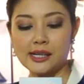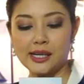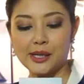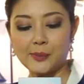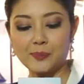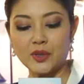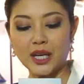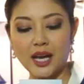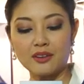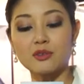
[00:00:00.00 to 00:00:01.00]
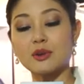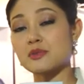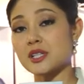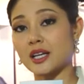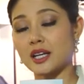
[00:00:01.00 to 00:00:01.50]
Um, they have a
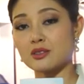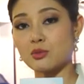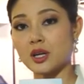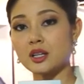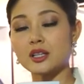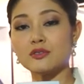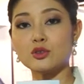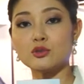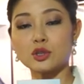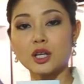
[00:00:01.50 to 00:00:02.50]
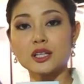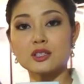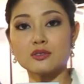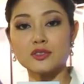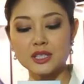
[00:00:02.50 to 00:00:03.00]
website as well. If you would
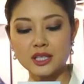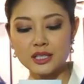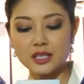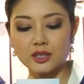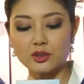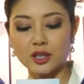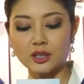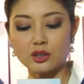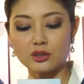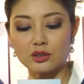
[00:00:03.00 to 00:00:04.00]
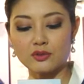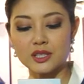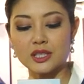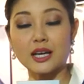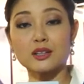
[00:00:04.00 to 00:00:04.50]
like to visit, you can go to
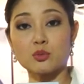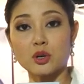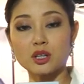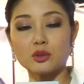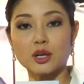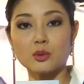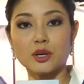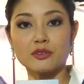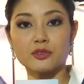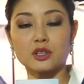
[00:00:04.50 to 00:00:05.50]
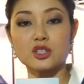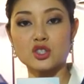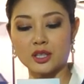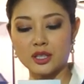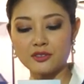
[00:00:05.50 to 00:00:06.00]
visit at
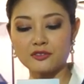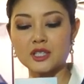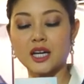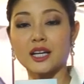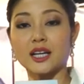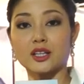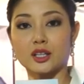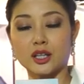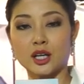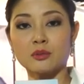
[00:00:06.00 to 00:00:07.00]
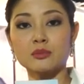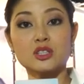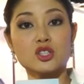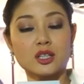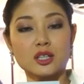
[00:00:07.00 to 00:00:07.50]
worldwideweb.genif.thailand.com.
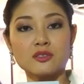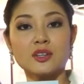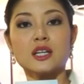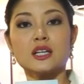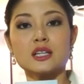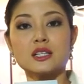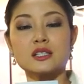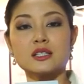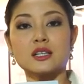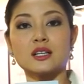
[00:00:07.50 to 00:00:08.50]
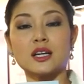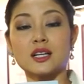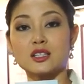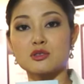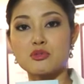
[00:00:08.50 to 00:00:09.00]
The Genif is uh,
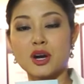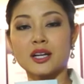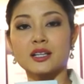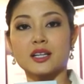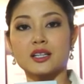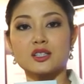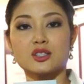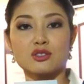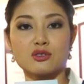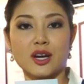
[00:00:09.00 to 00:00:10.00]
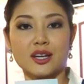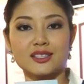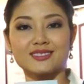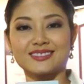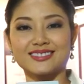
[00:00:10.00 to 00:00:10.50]
another brand that they just create.